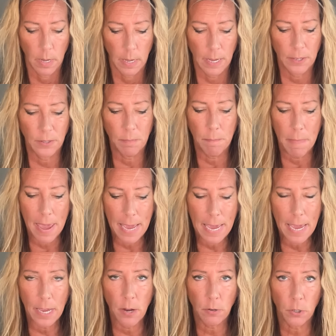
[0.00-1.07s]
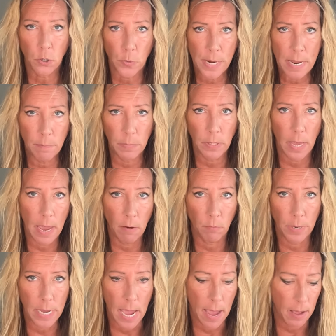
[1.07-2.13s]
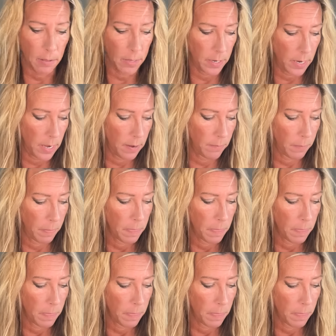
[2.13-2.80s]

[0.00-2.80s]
is making your dreams a reality.